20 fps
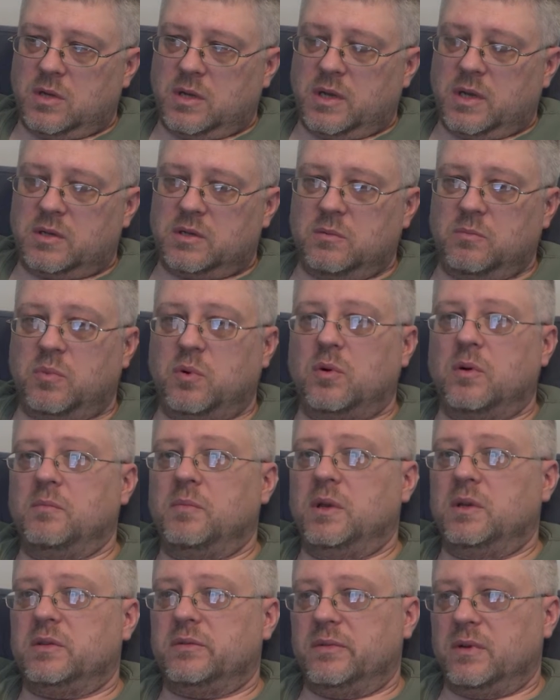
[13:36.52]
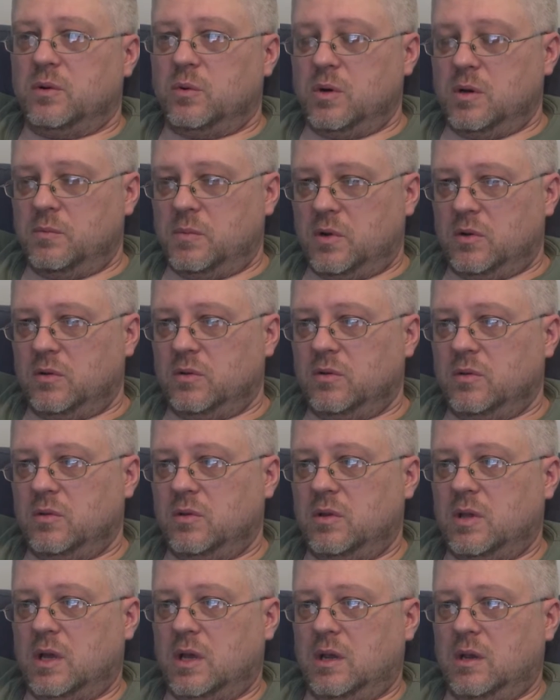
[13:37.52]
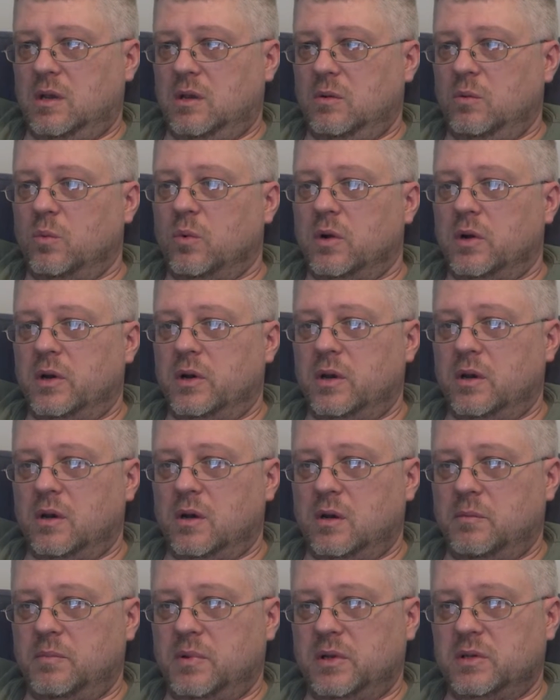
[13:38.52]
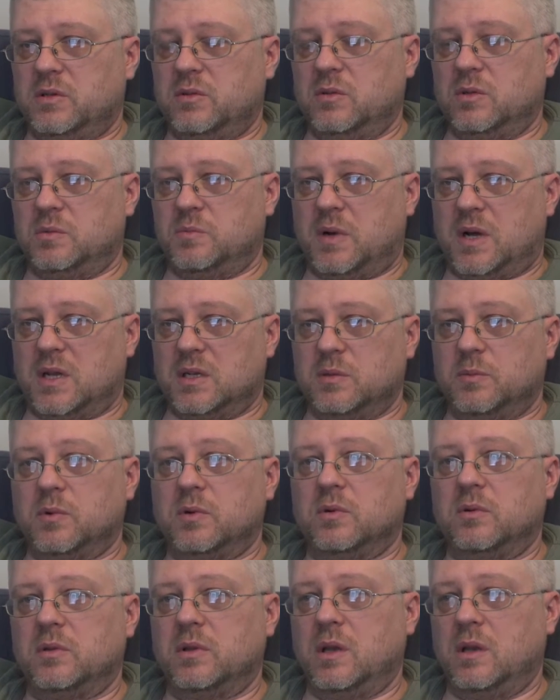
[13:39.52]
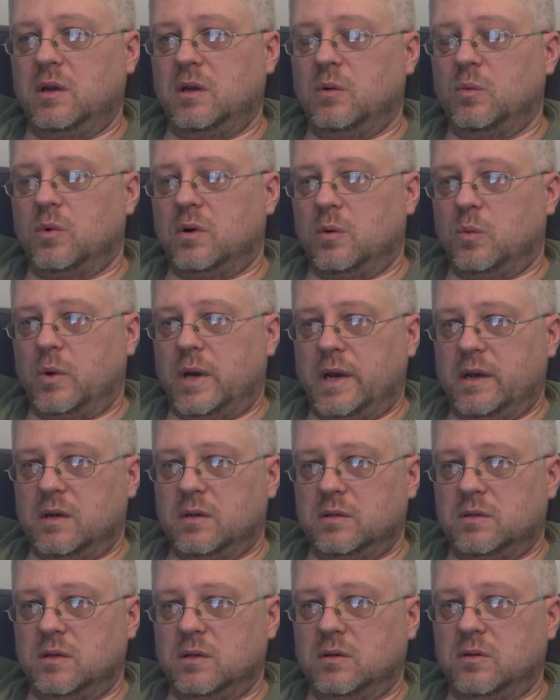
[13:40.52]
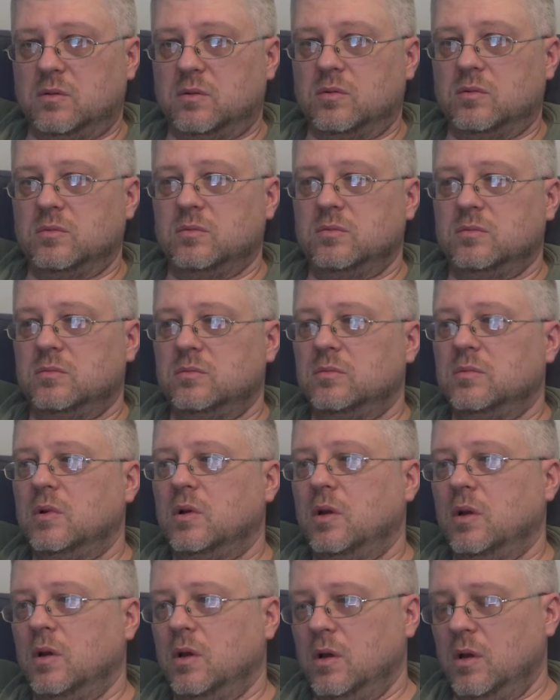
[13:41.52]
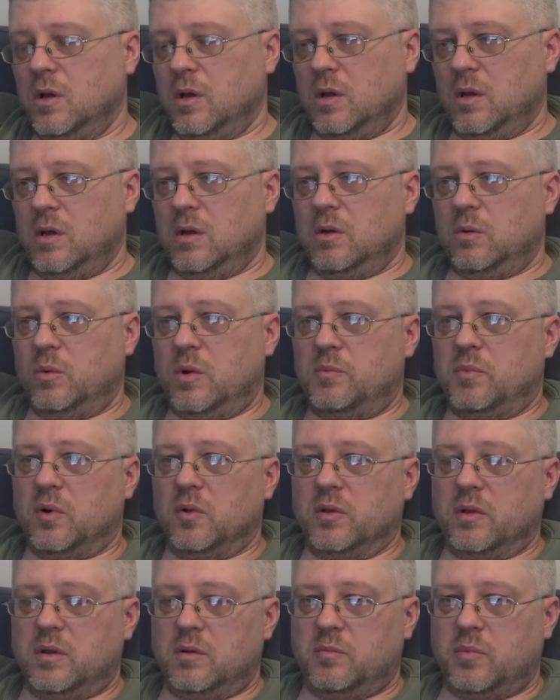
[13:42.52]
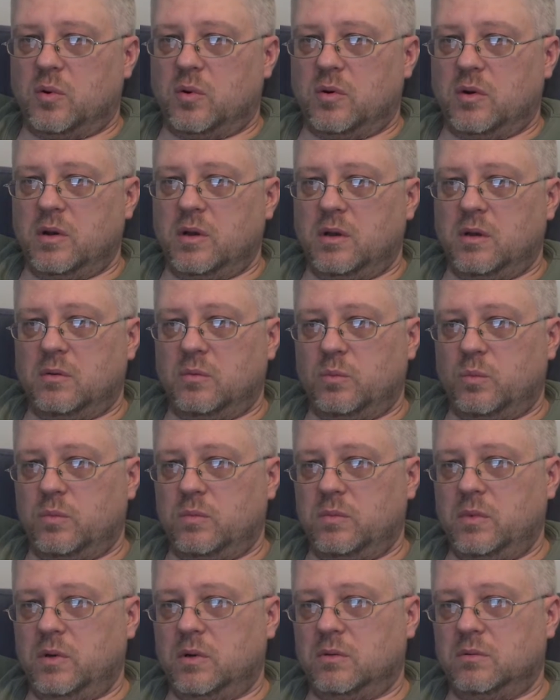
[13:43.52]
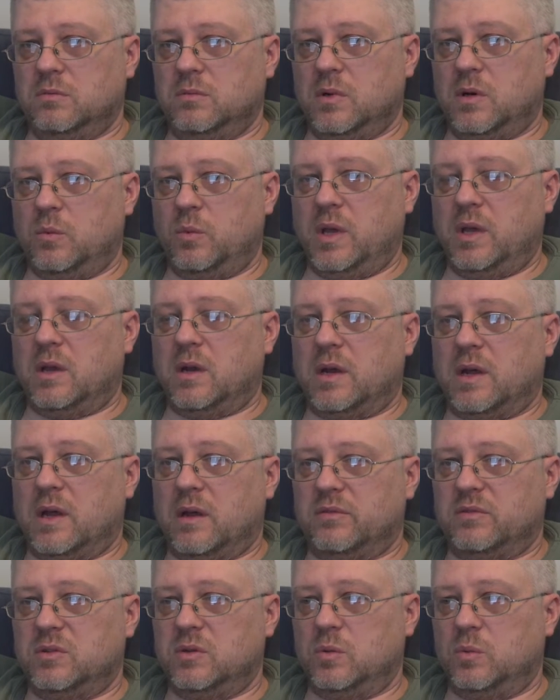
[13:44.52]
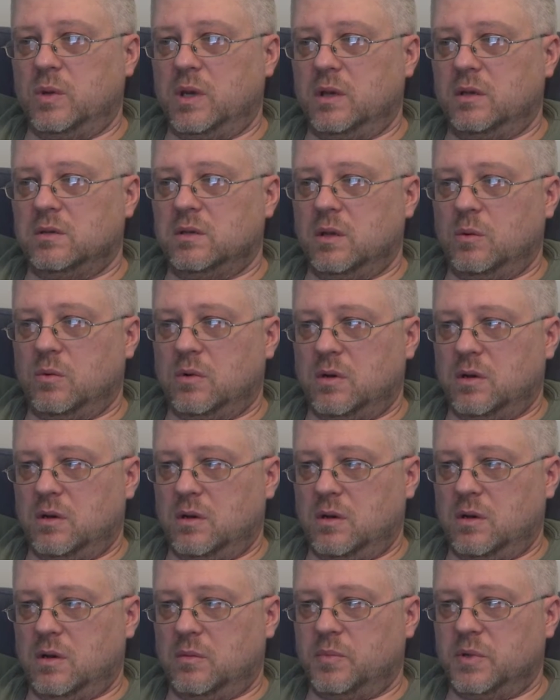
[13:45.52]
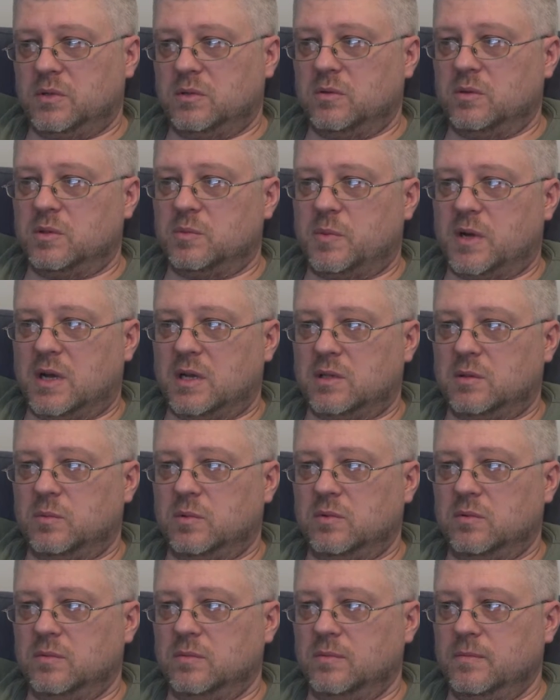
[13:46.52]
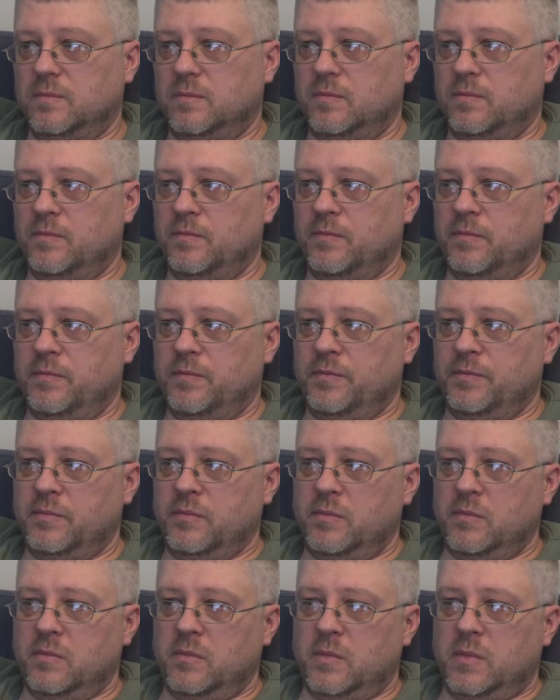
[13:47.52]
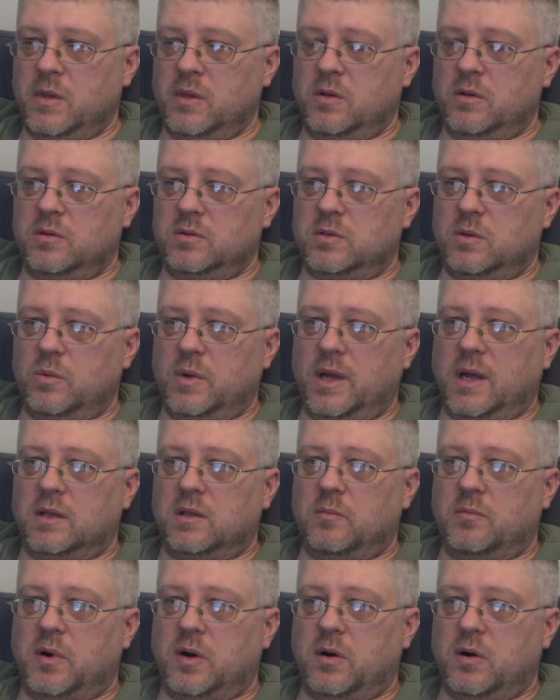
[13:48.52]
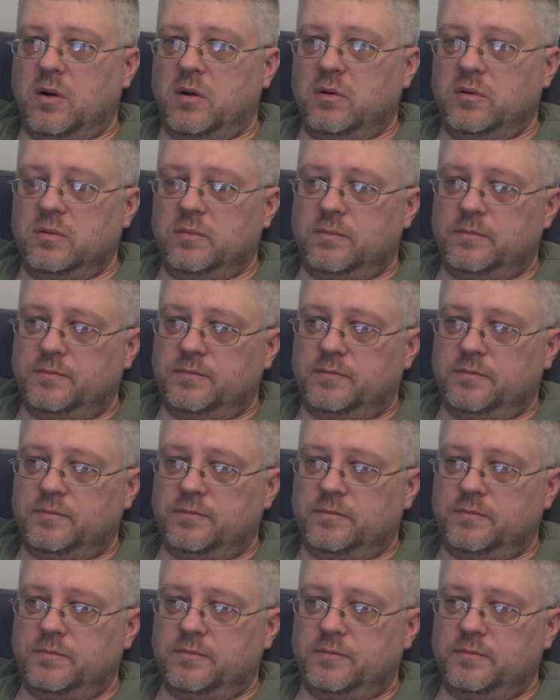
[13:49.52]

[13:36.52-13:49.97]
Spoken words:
guess important piece of equipment, they wanted it up as soon as possible, and they didn't want to wait until we pulled into port in a week and a half, 2 weeks. They wanted it up as soon as possible. So we got the part